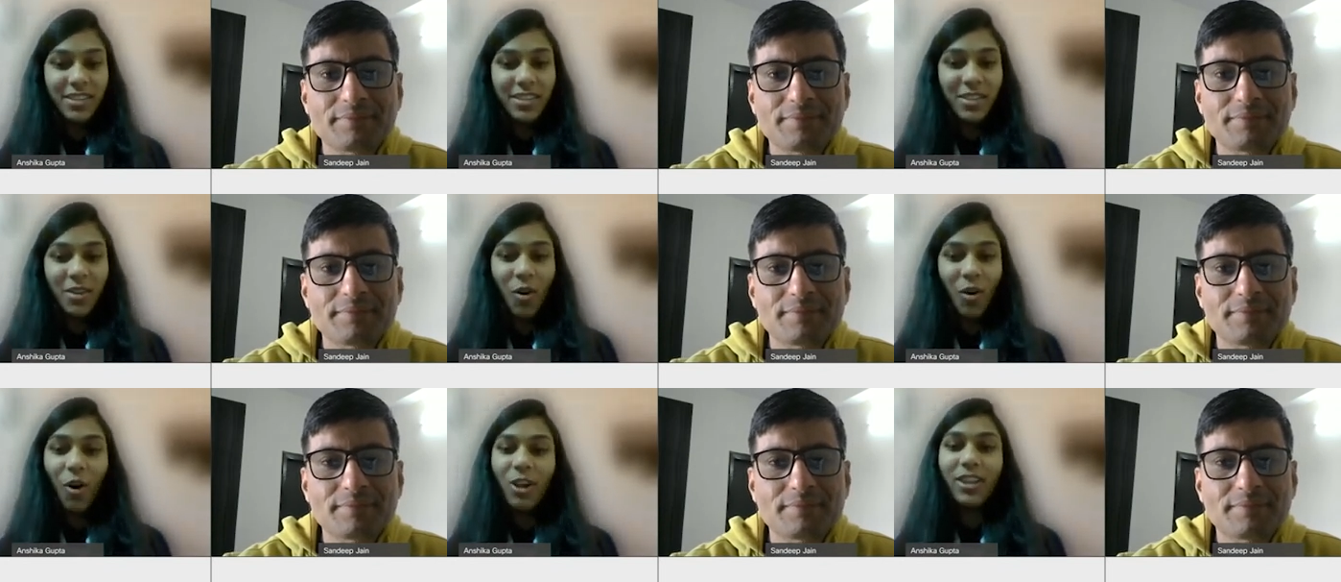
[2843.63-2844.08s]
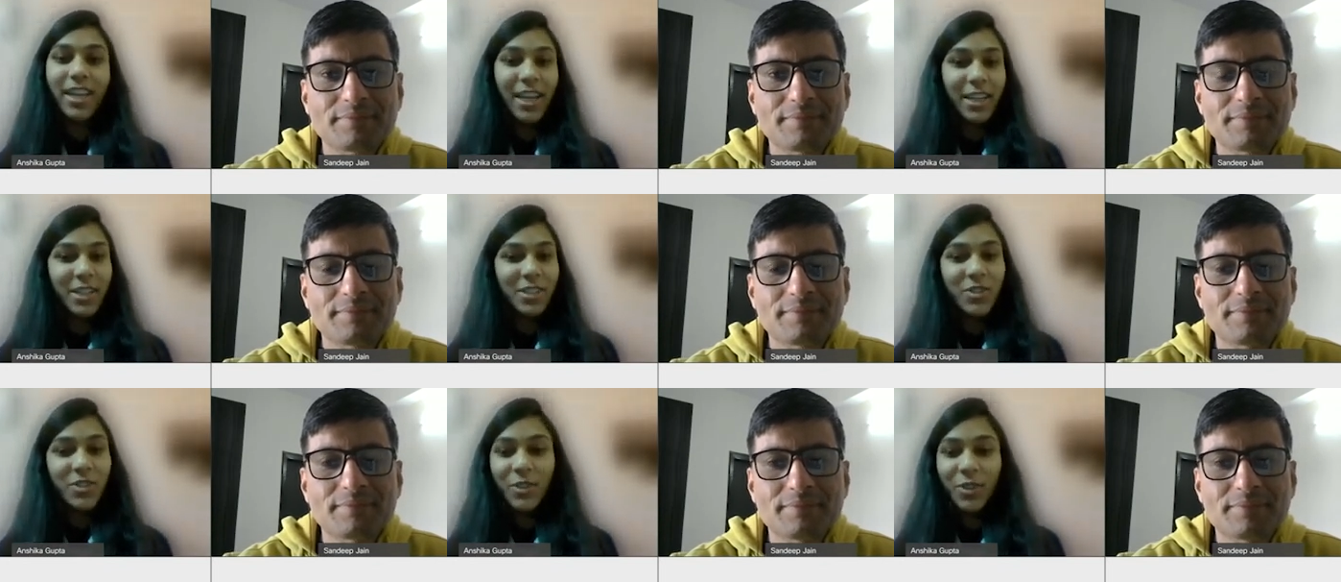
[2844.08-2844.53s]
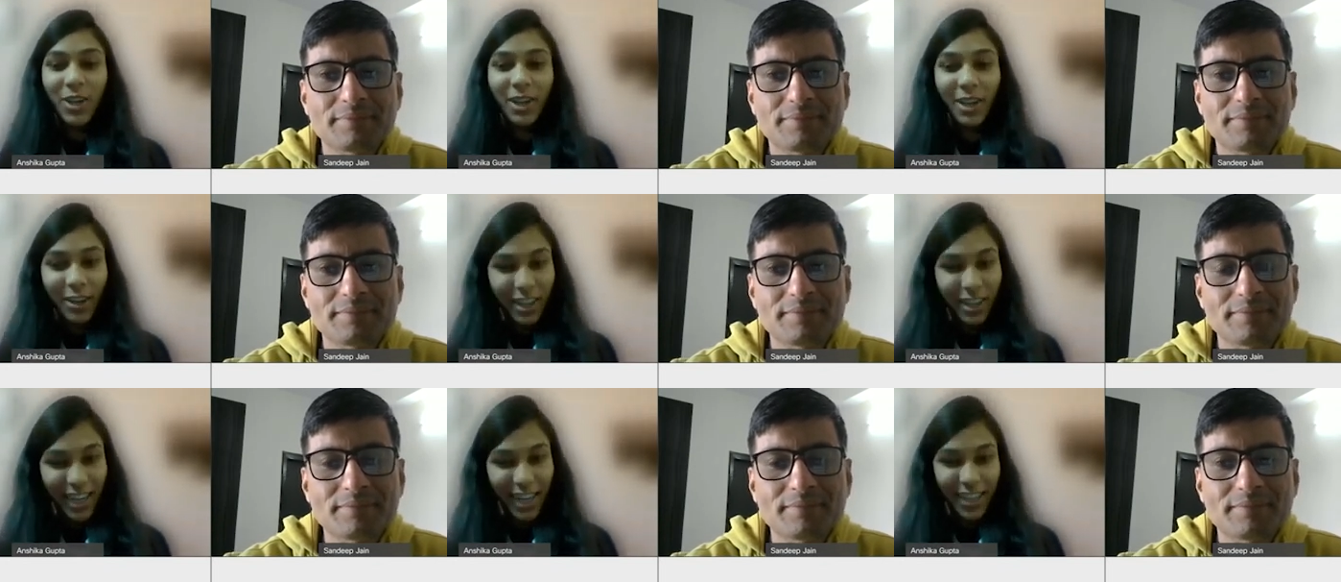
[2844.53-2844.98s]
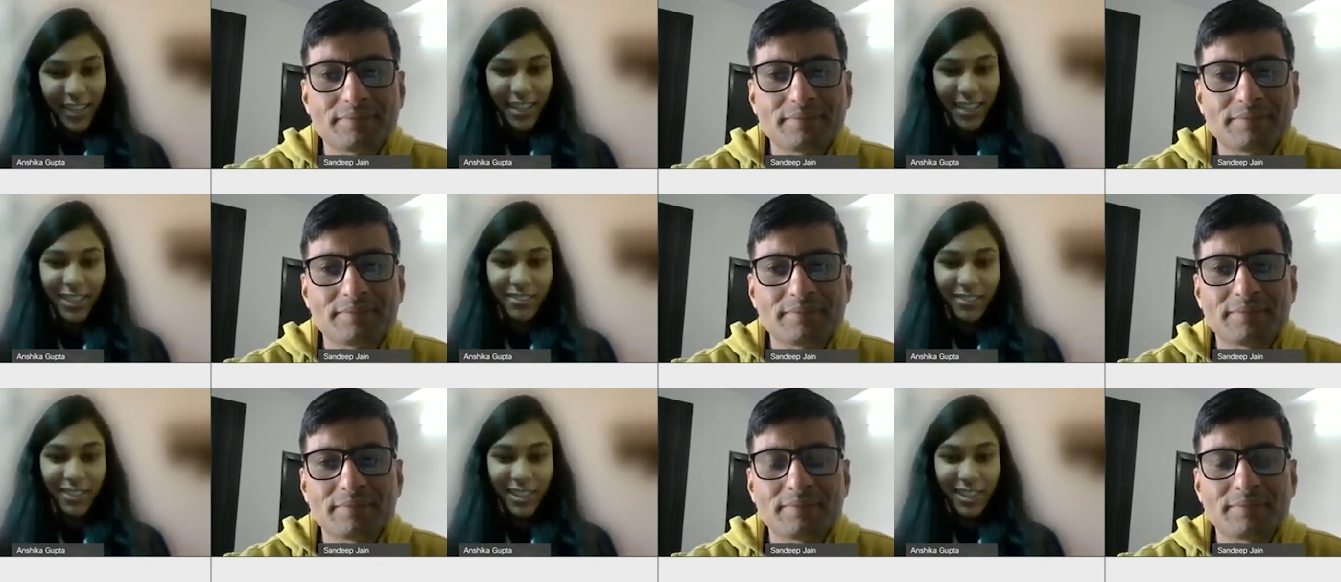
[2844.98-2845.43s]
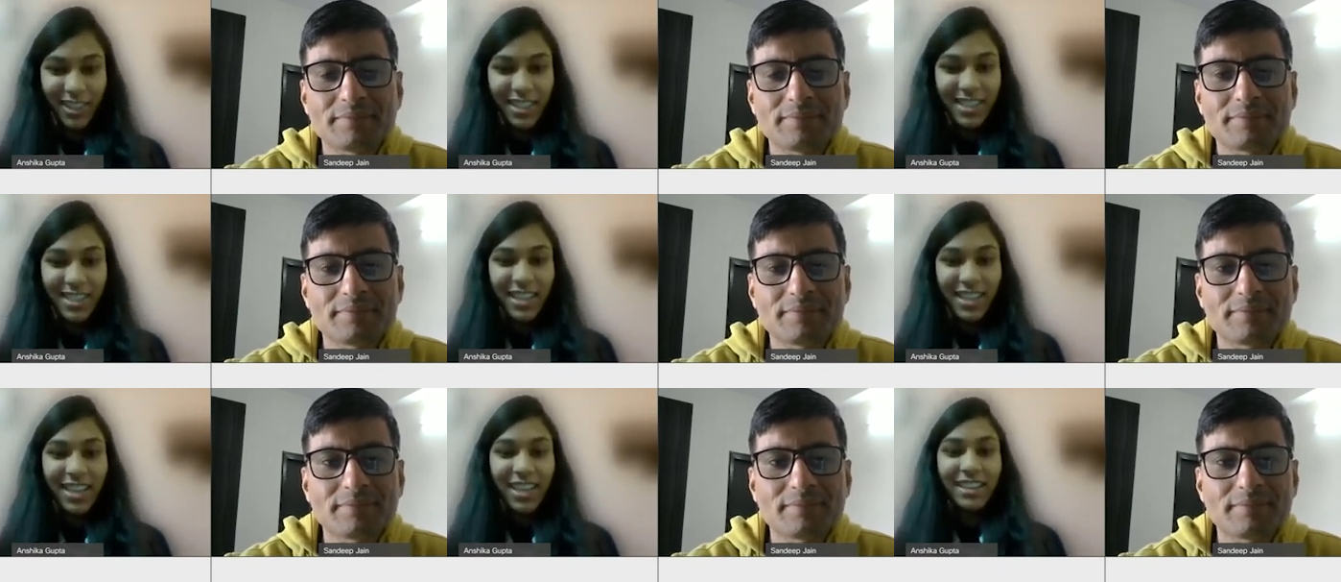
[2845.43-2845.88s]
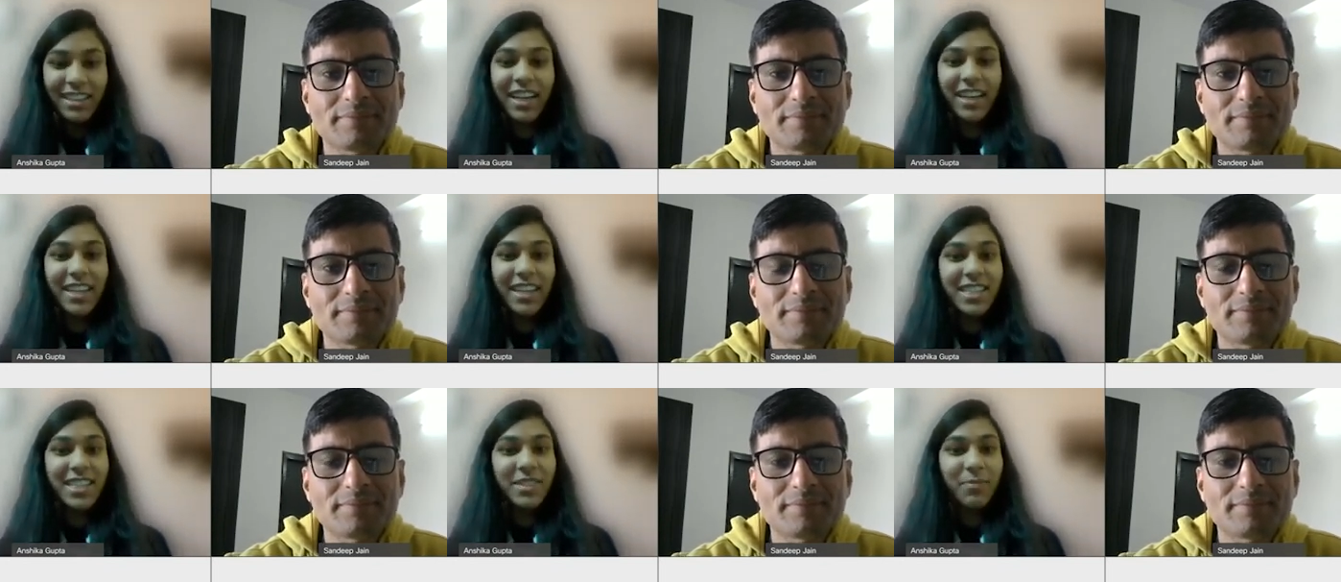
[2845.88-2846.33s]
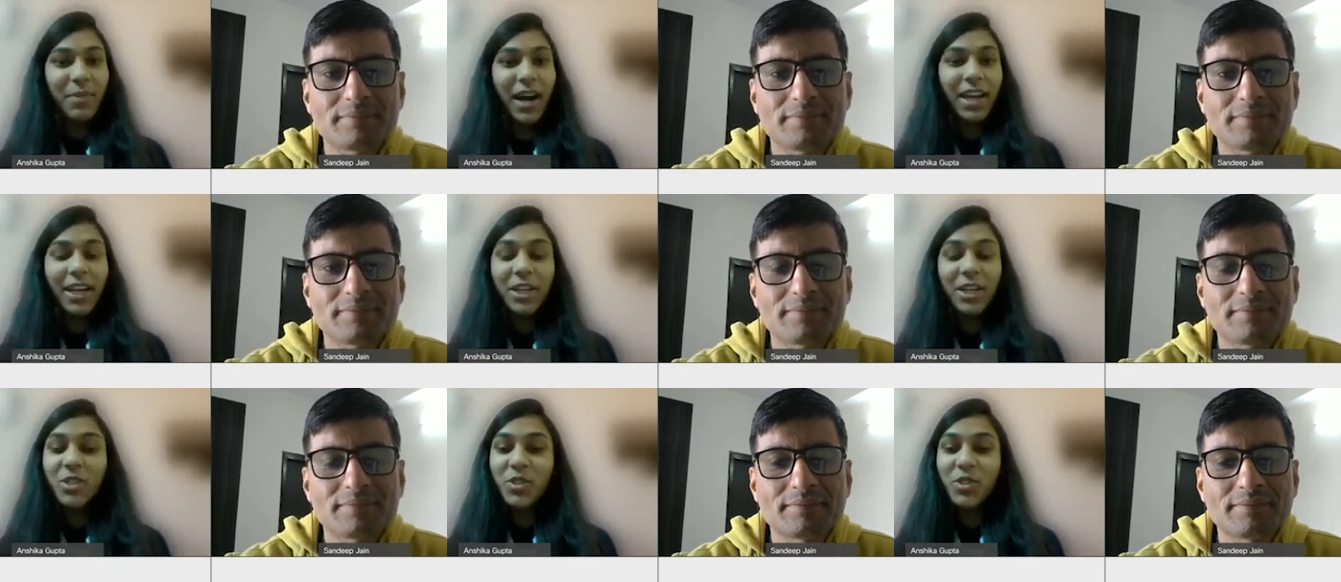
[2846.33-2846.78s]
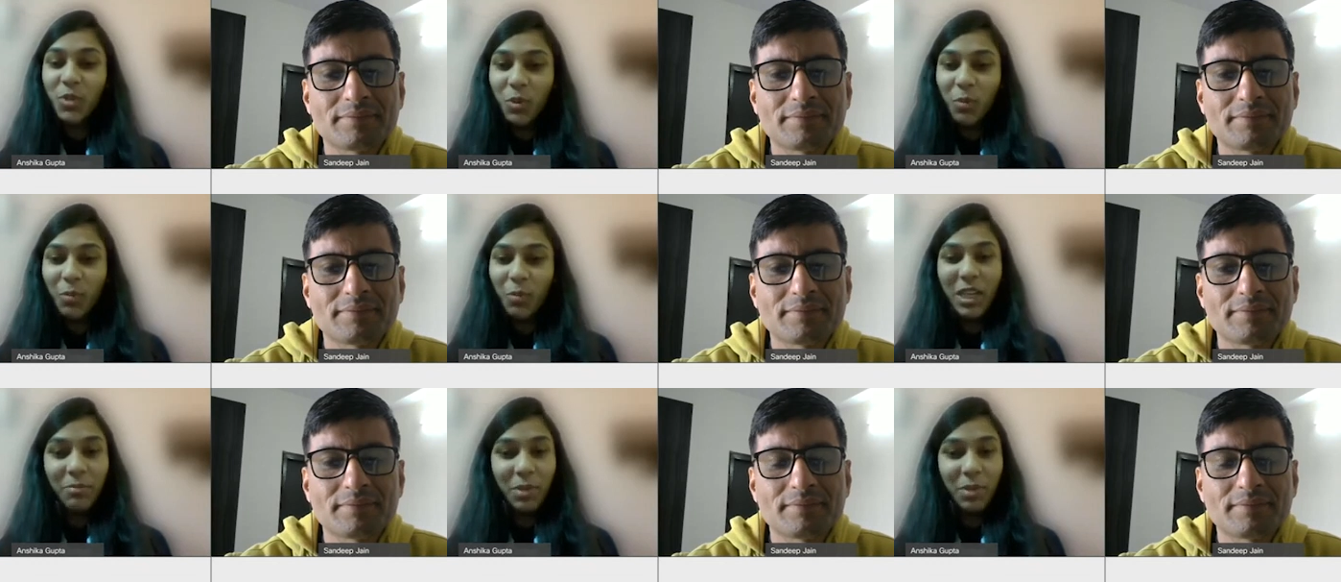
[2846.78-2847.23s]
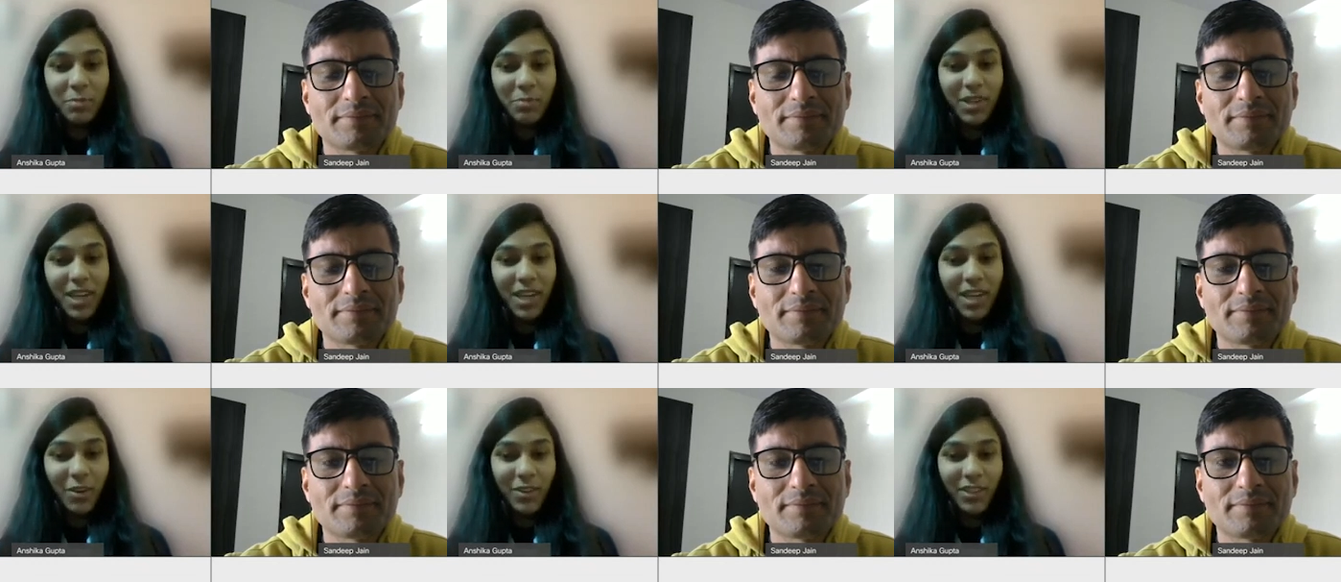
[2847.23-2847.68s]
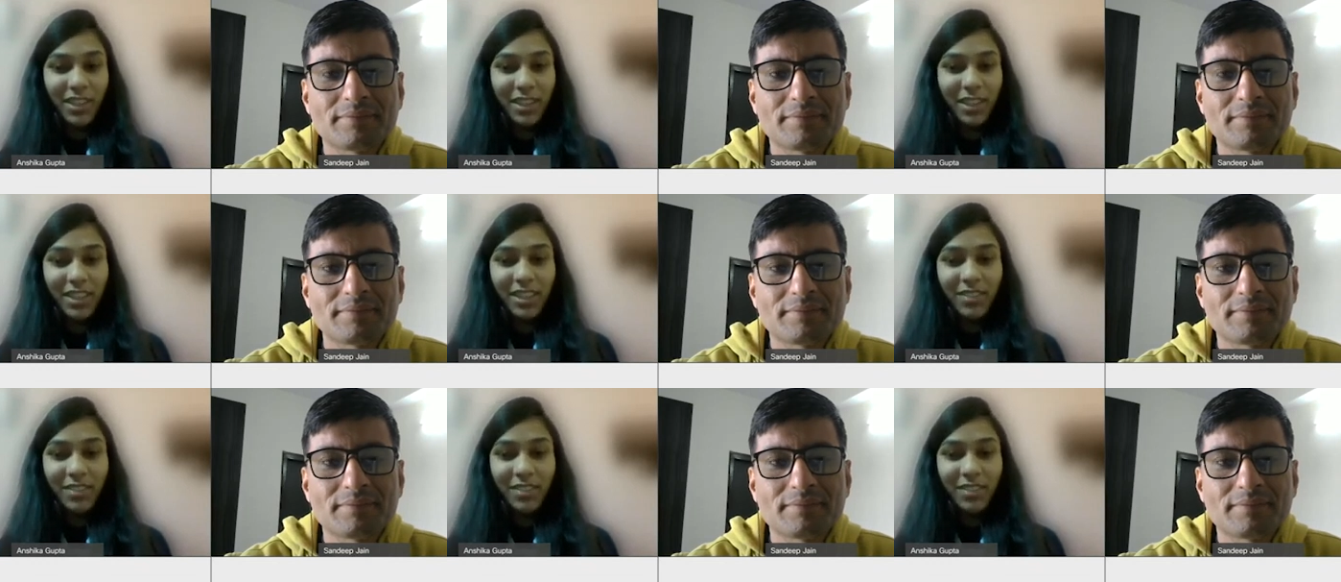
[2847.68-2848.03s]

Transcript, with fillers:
Speaker 1: all thanks to your enlightening words that inspired so many people out there.